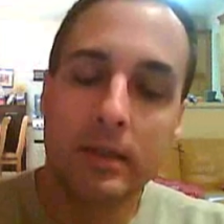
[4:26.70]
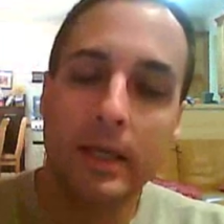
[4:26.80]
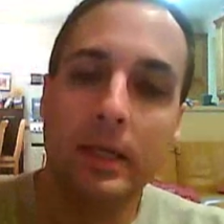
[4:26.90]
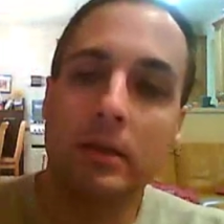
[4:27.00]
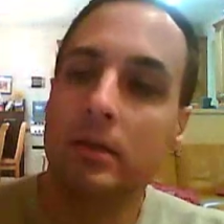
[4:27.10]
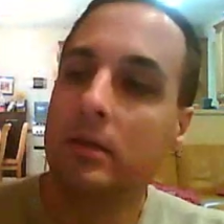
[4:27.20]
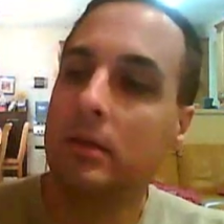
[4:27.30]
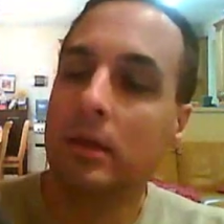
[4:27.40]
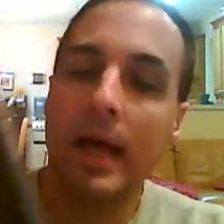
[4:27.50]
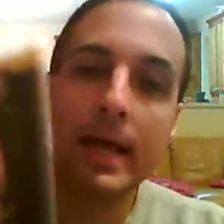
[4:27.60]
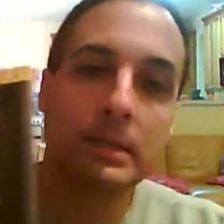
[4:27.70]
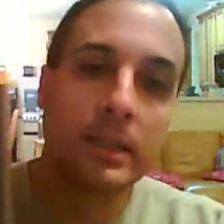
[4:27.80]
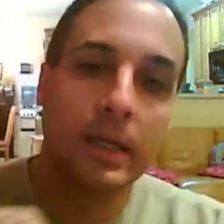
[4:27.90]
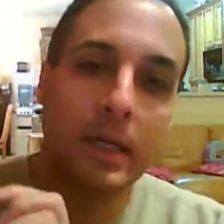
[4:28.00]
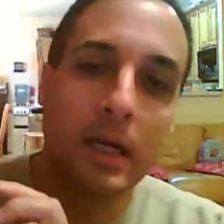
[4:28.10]
It's in the
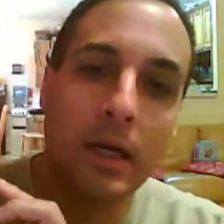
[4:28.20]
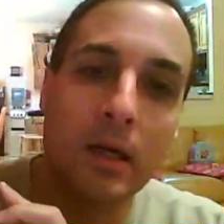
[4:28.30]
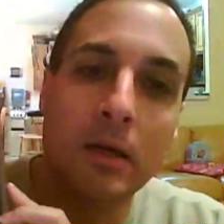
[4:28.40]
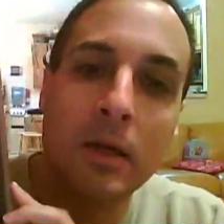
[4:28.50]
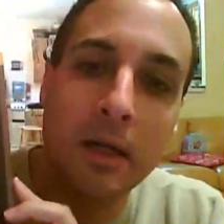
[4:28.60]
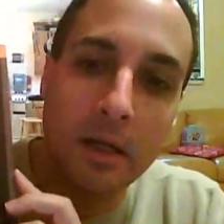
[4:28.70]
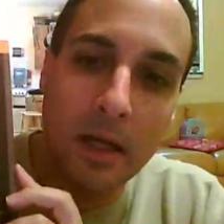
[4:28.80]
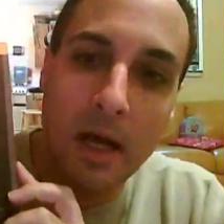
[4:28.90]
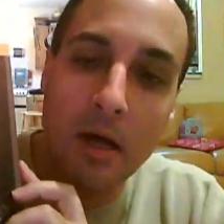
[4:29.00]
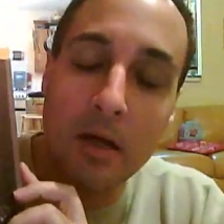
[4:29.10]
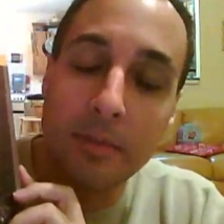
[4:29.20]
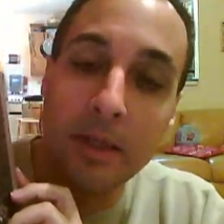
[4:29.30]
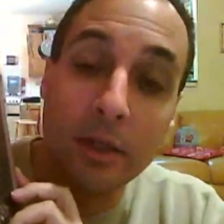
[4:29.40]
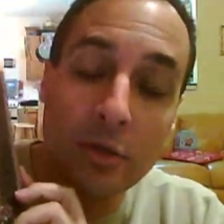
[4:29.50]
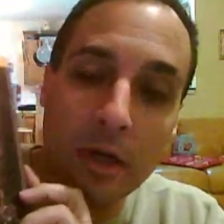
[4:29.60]
classic
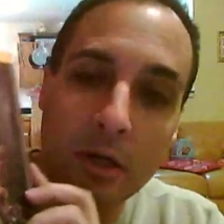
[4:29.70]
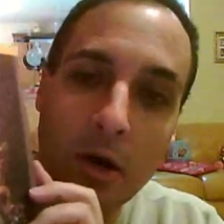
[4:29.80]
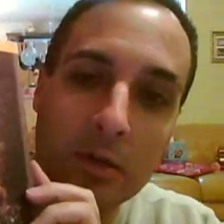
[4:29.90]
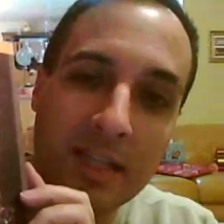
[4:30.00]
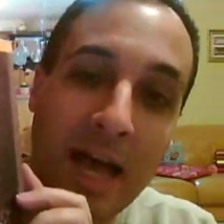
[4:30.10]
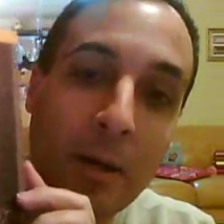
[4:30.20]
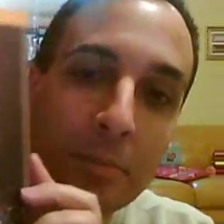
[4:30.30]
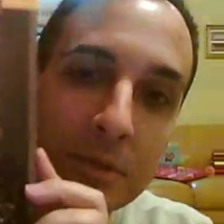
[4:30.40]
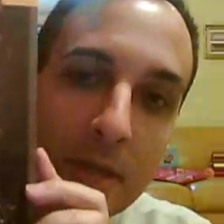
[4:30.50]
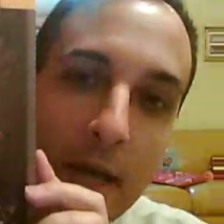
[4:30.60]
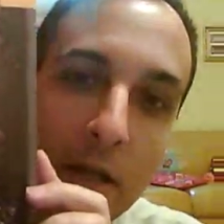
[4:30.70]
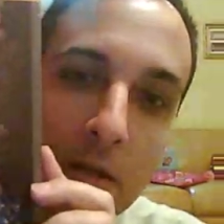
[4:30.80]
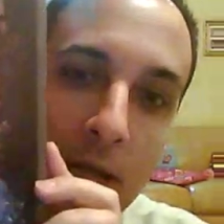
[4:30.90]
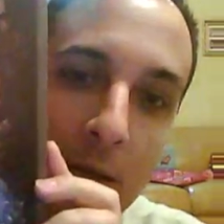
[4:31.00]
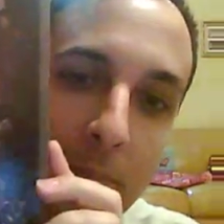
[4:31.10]
Electronic Arts album
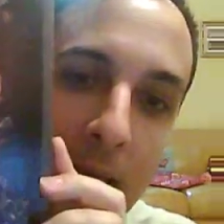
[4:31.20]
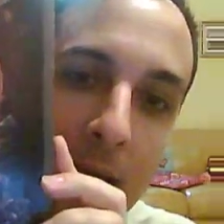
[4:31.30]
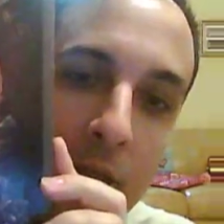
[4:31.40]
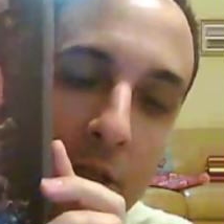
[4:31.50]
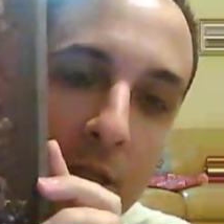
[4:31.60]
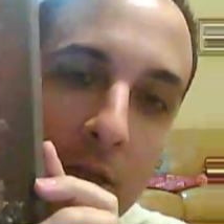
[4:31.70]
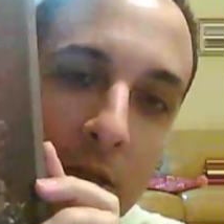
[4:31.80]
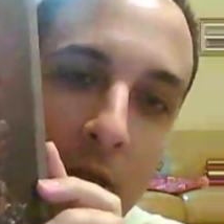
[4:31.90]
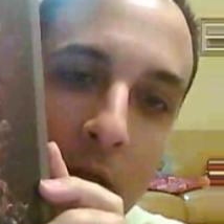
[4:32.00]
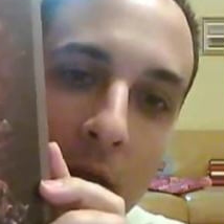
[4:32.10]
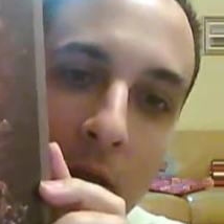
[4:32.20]
style packaging.